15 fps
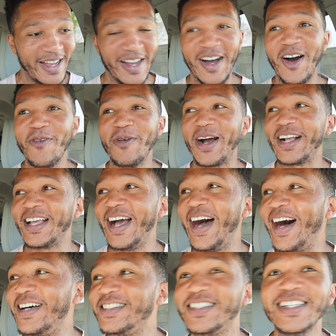Oh my
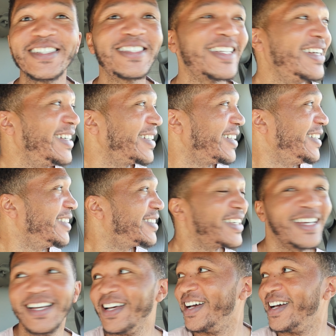gosh, this thing is,